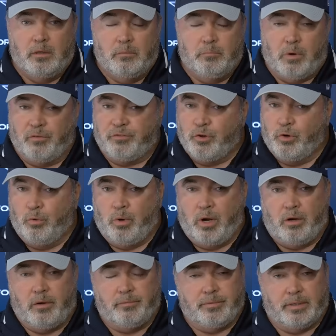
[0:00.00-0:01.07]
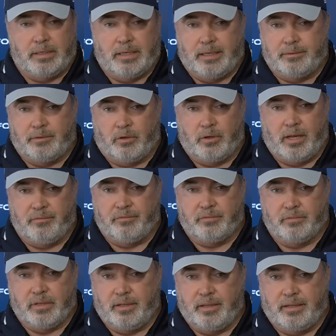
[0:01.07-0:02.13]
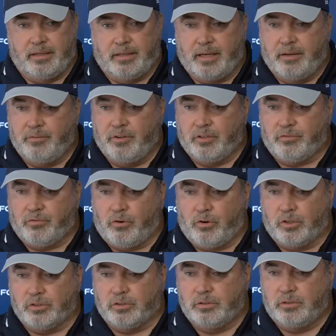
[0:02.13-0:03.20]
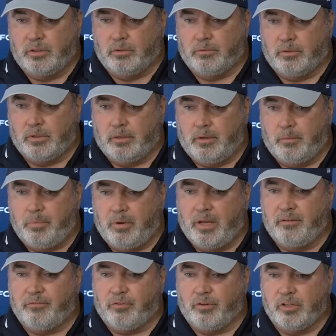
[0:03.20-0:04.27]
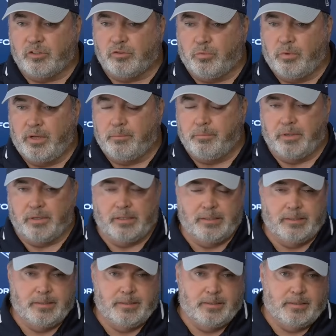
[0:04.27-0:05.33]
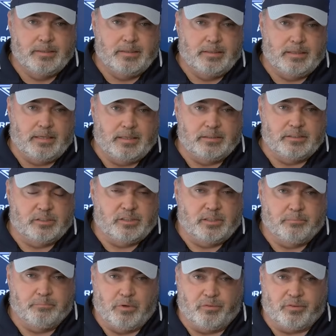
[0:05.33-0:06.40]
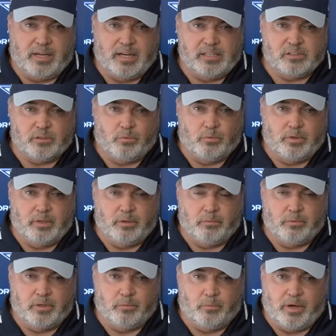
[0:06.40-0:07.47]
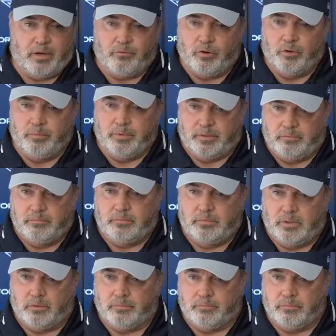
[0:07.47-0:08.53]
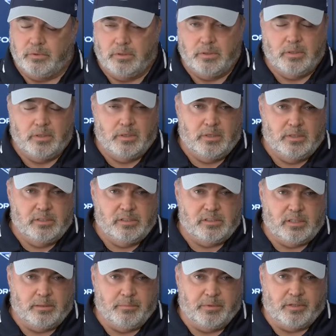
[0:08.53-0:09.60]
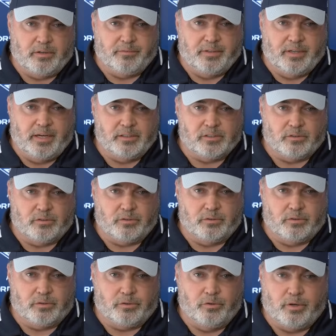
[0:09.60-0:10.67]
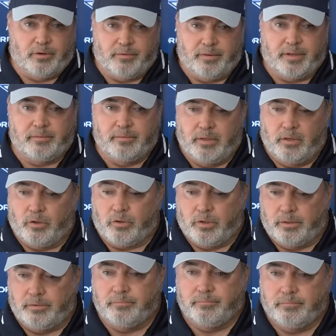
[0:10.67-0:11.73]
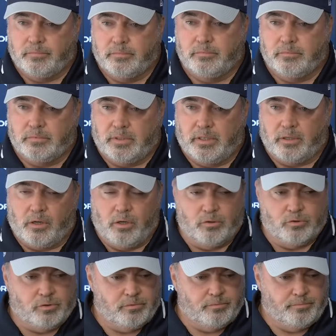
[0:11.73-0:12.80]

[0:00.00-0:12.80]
Both doing well. Don't have anything to give you as far as, you know, a plan for this week, but just seeing both guys in the weight room and, you know, seeing them in there every day. So they're doing everything. They look good. Getting close.